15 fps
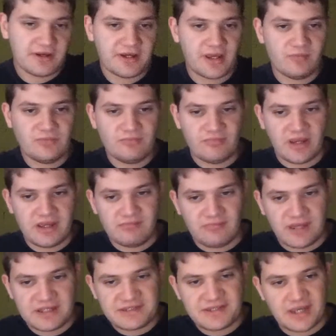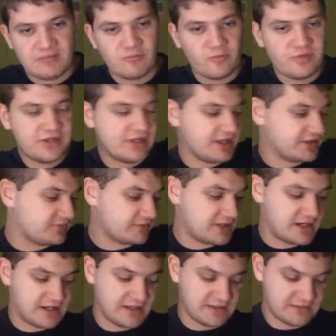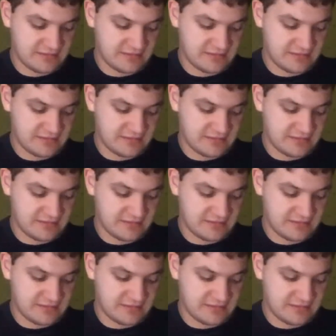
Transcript: My time will be next Friday.